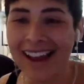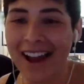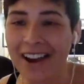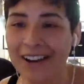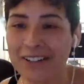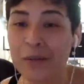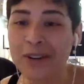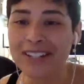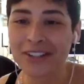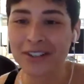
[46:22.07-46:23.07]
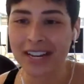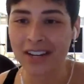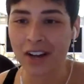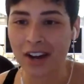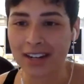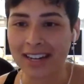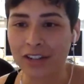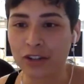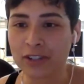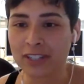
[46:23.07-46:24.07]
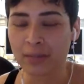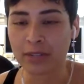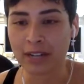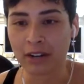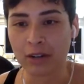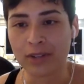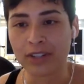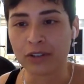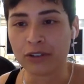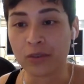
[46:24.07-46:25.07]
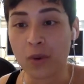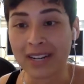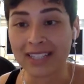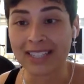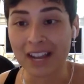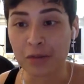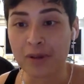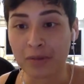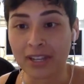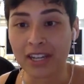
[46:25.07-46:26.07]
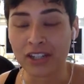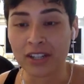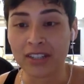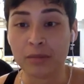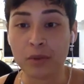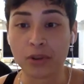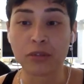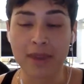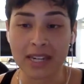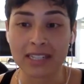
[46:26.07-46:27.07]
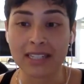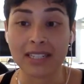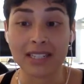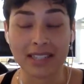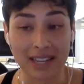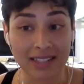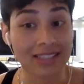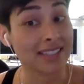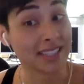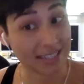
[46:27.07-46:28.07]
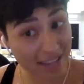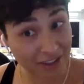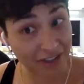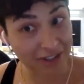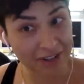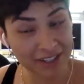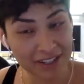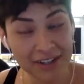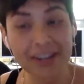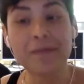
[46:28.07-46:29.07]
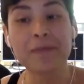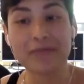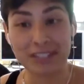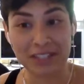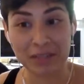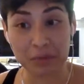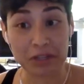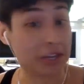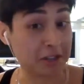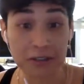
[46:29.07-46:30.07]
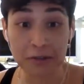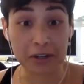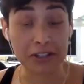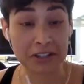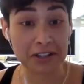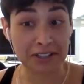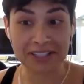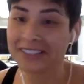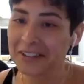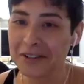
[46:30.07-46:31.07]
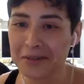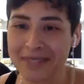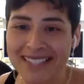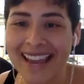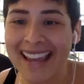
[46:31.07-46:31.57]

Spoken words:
All right, so what is your take on interdisciplinary researchers wanting to tackle publications in both humanities and sciences together? This is speaking straight to us. Oops.